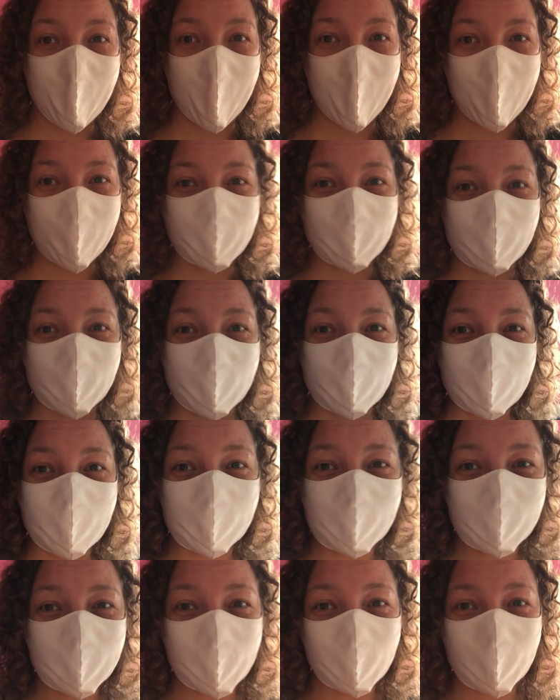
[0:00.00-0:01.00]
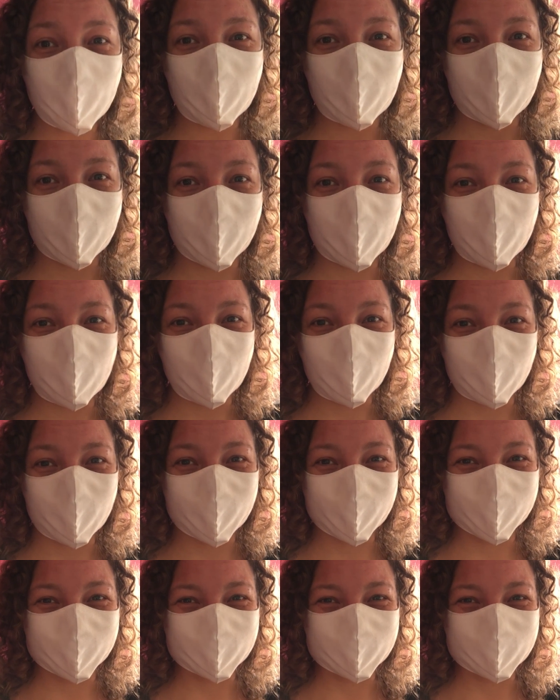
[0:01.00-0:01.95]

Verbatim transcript: Adding insult to injury,